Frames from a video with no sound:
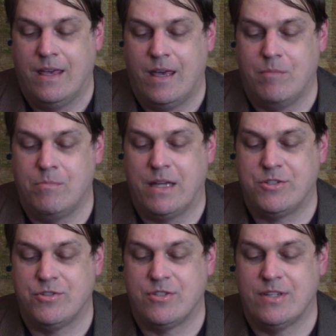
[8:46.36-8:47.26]
It
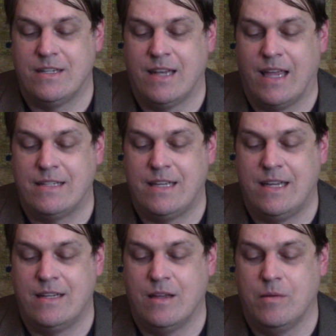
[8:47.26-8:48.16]
measures
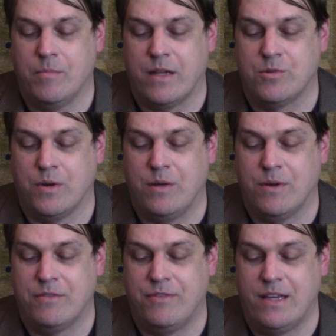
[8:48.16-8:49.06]
19 by
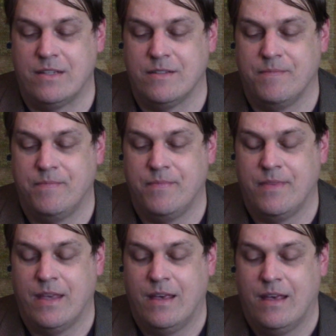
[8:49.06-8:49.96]
21 feet.
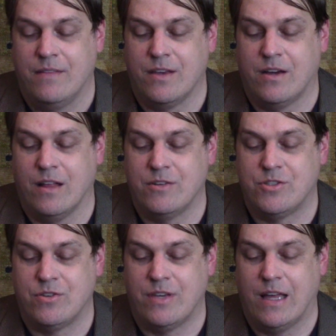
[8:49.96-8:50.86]
The colors
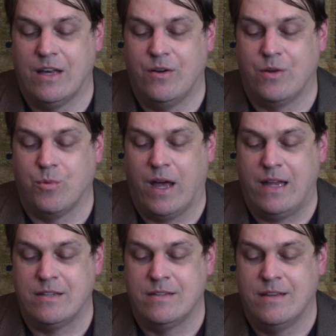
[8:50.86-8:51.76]
are yellow and
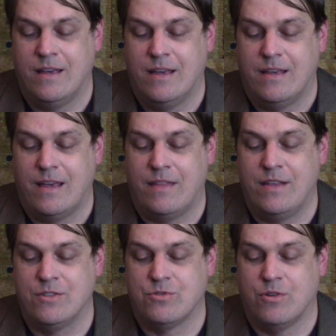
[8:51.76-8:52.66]
white, and
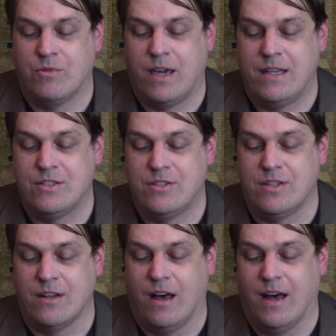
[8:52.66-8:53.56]
these are arranged
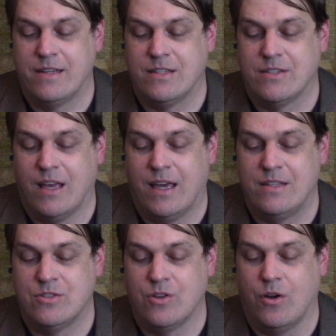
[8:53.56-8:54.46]
in odd
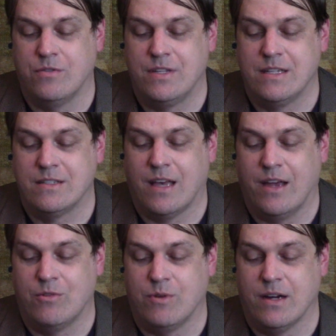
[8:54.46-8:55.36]
designs over the
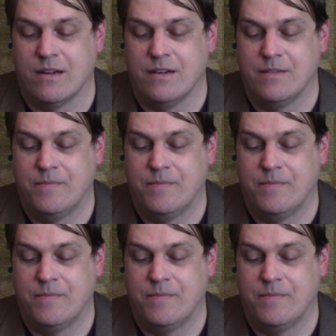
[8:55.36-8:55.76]
entire rug.